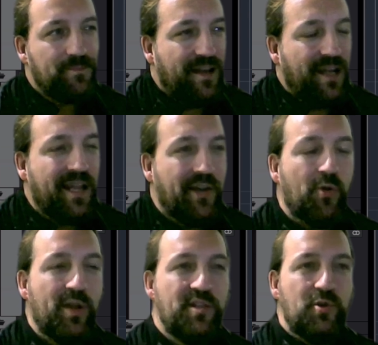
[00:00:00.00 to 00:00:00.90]
I can
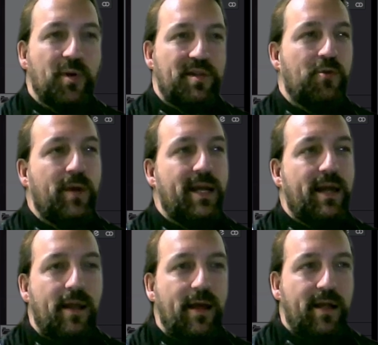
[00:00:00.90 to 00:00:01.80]
only do it the way I
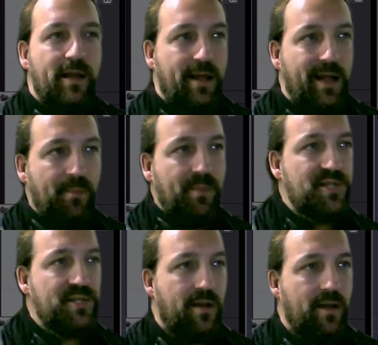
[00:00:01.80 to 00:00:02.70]
like it. Like, I'm
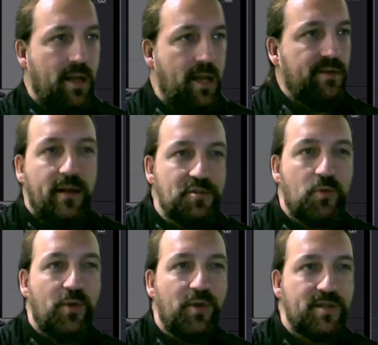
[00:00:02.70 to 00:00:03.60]
listening, like, this
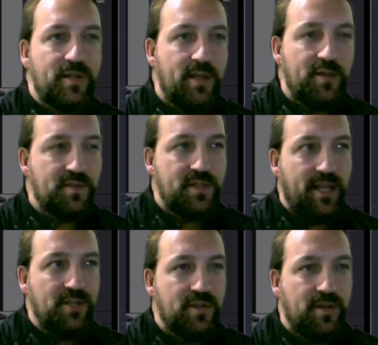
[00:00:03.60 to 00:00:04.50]
works, it gives
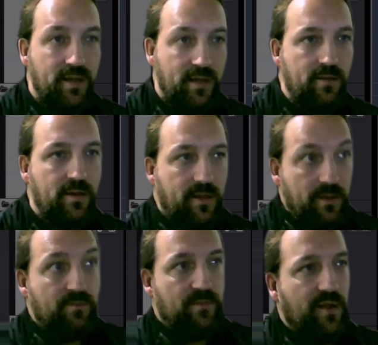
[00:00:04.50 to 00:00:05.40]
tension, and
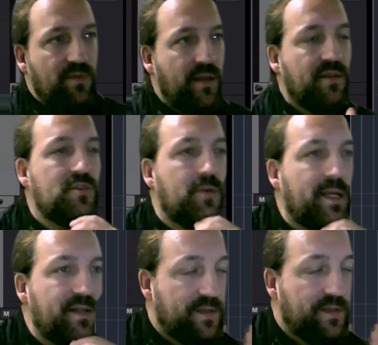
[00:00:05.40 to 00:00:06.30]
I think it's
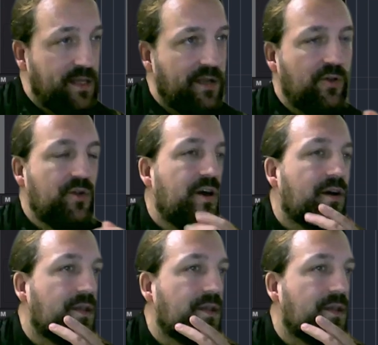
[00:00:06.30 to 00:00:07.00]
great, and then you're done.